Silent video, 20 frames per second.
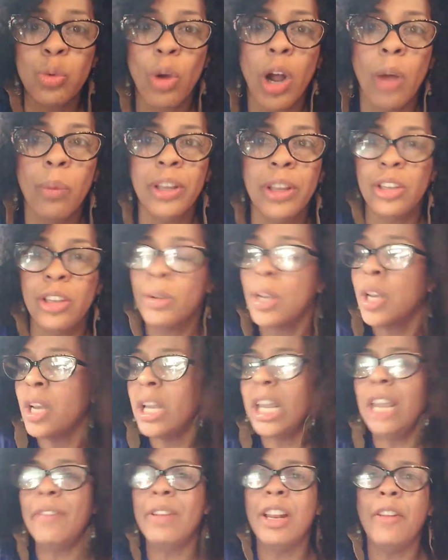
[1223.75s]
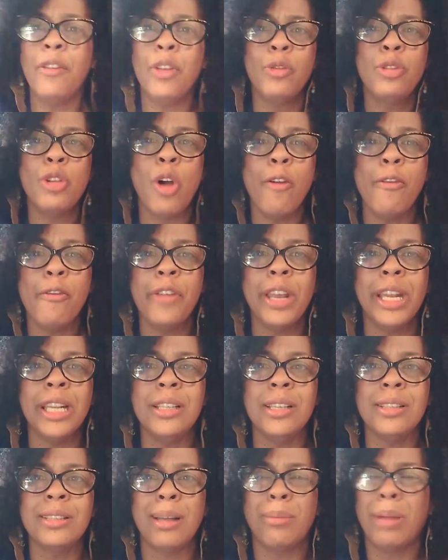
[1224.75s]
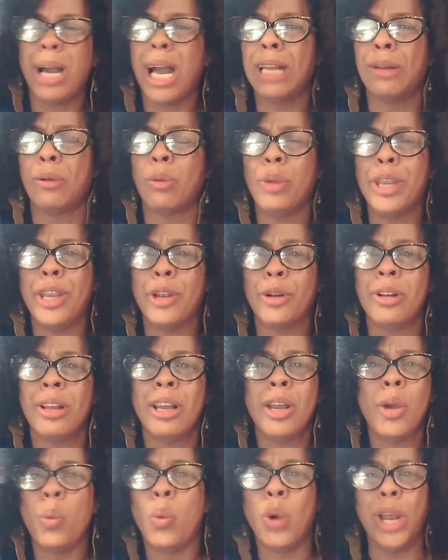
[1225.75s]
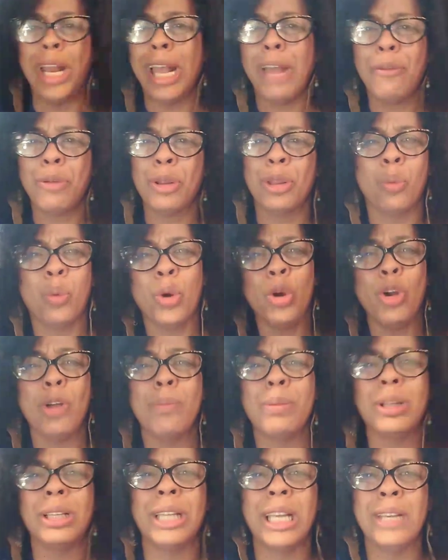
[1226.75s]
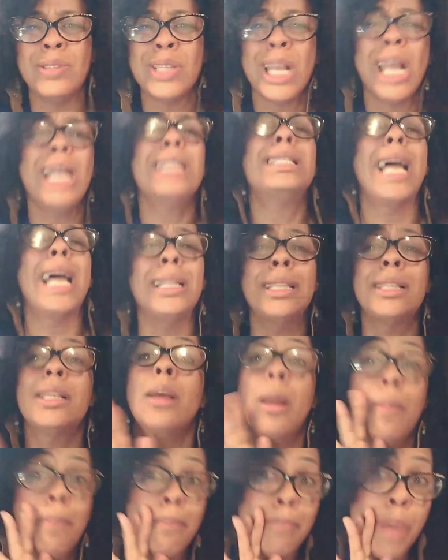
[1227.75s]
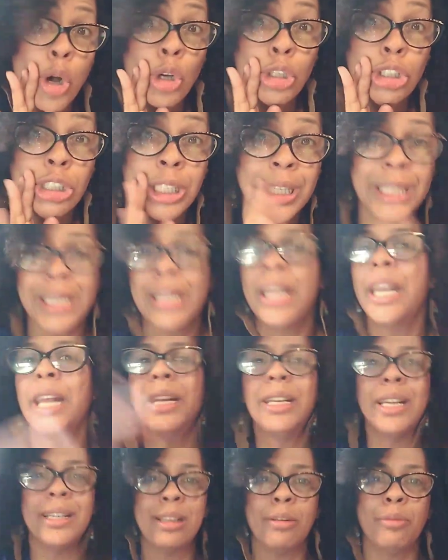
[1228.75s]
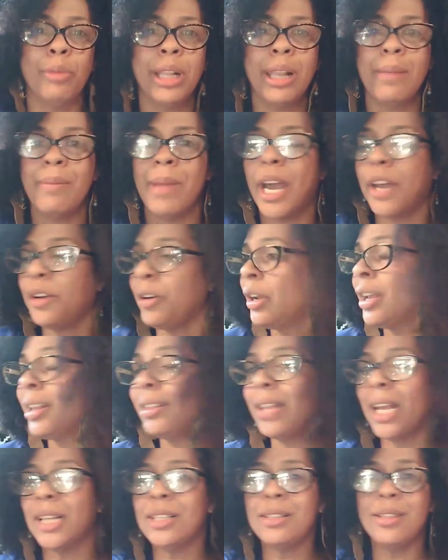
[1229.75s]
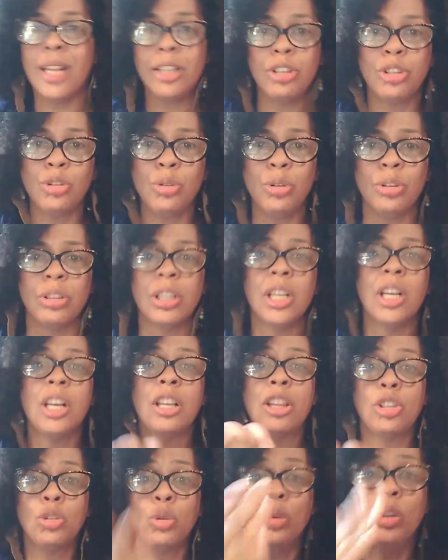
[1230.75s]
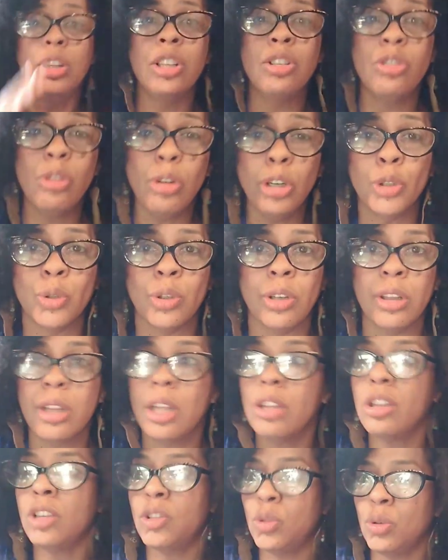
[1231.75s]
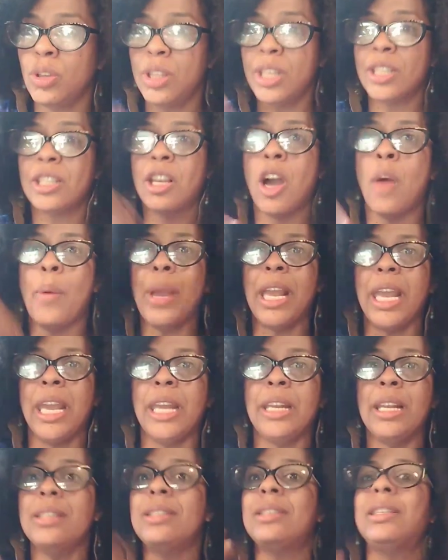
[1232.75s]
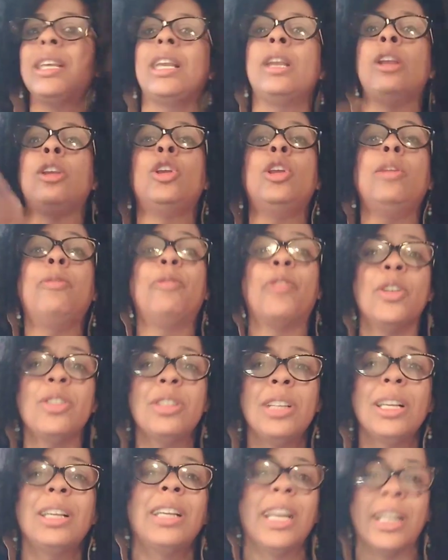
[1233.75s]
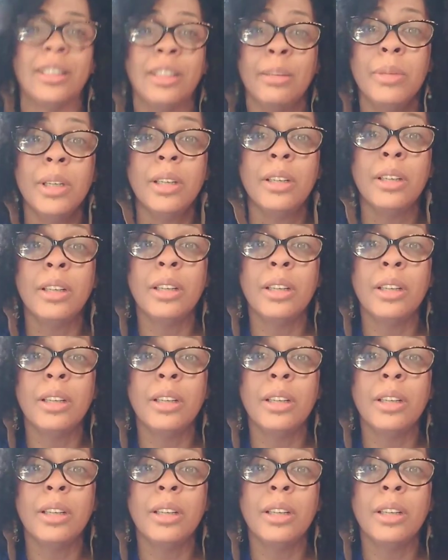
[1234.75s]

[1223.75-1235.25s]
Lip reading: wrong with you. Even if you don't fit into some kind of weird, whatever the world believes, that's bullshit. It doesn't really matter. That's not the truth. The truth is your truth. The truth is going in and seeking ye first the kingdom,